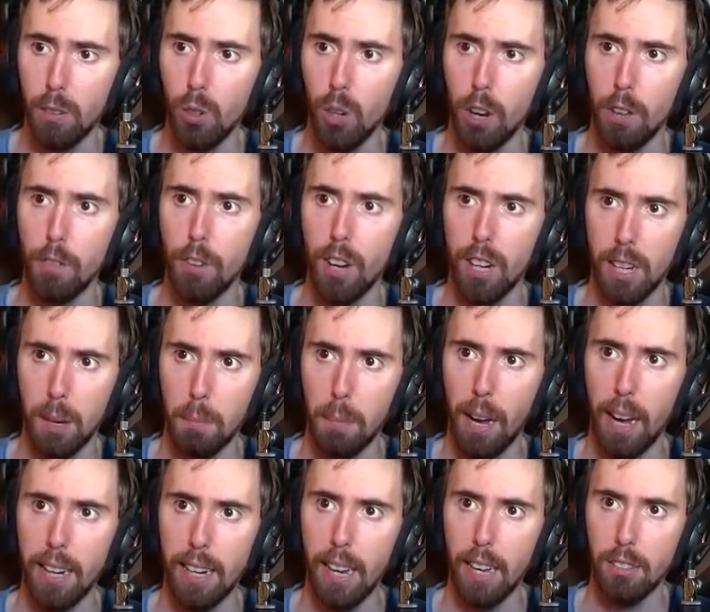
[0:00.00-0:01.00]
really fucking
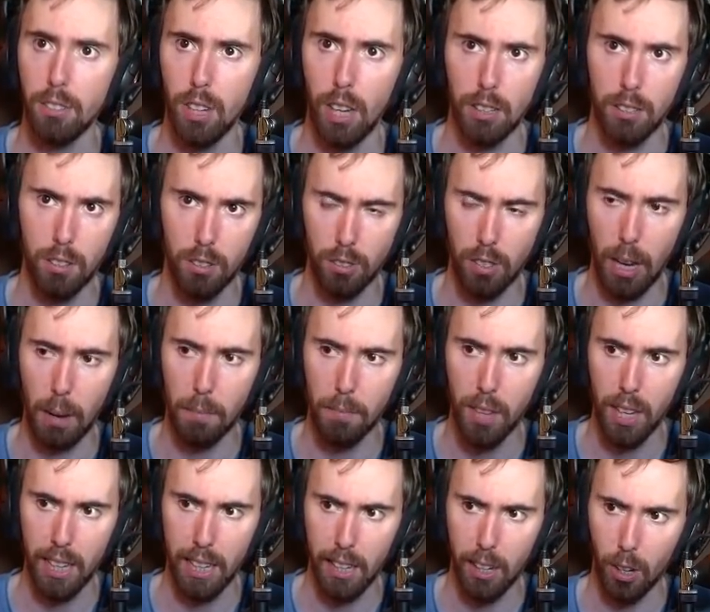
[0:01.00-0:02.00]
badass. Yeah, it's the same
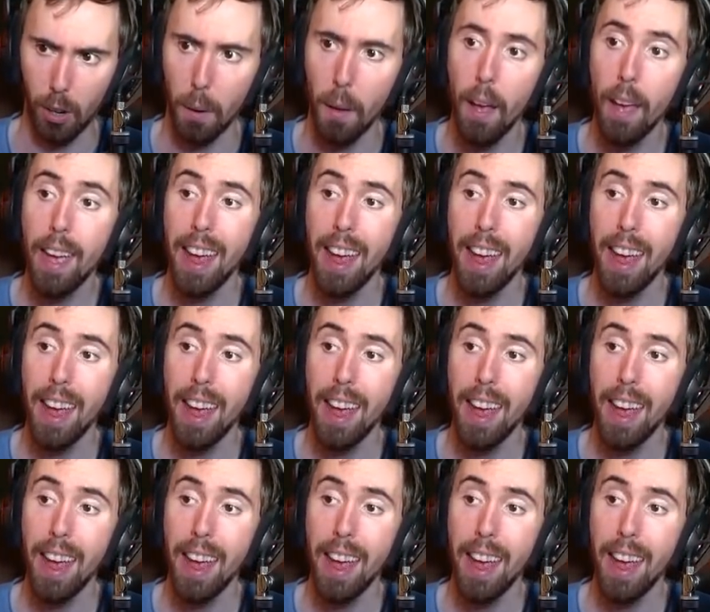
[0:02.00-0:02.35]
thing here.